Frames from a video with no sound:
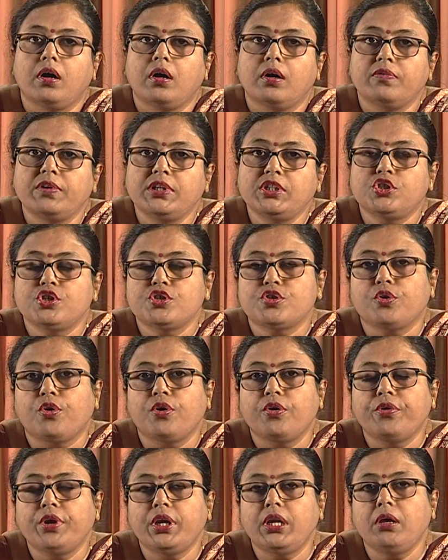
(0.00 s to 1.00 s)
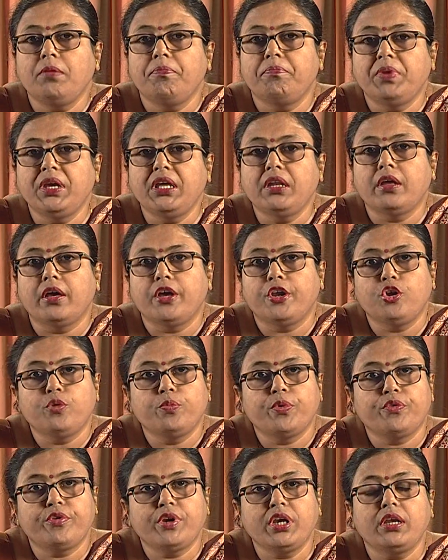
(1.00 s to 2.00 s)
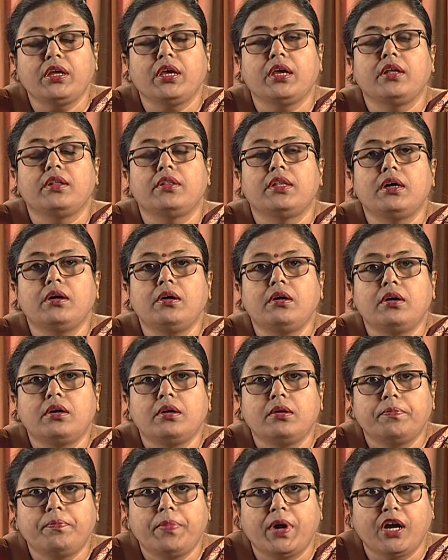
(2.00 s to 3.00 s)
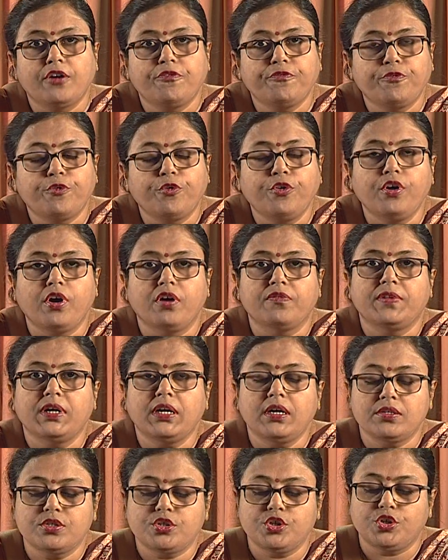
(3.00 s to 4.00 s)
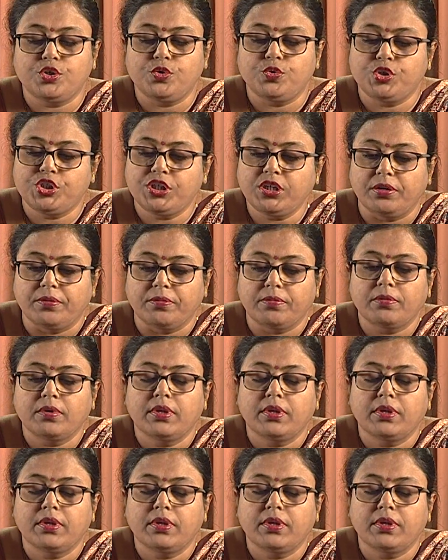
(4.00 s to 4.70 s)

which has already been enumerated in the Part 4 of the Constitution,